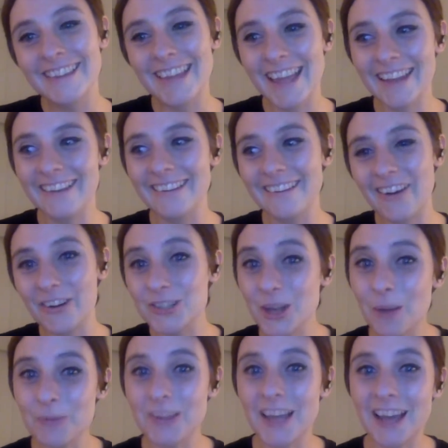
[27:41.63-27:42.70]
then on
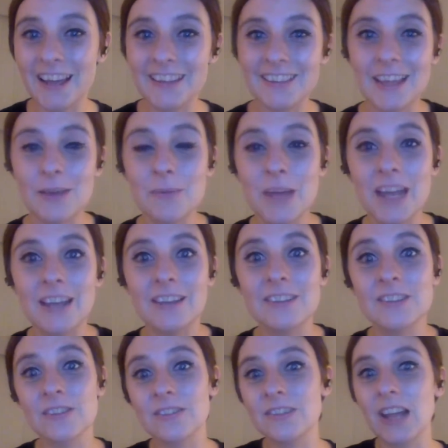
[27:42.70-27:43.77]
top of that, they
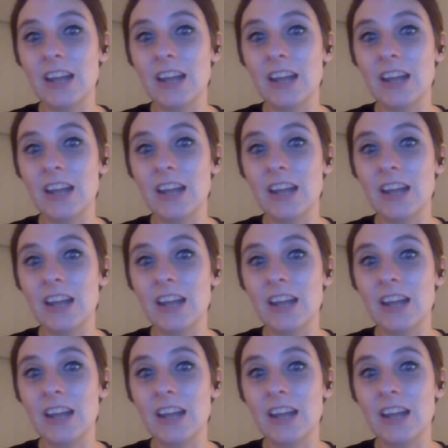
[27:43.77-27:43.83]
made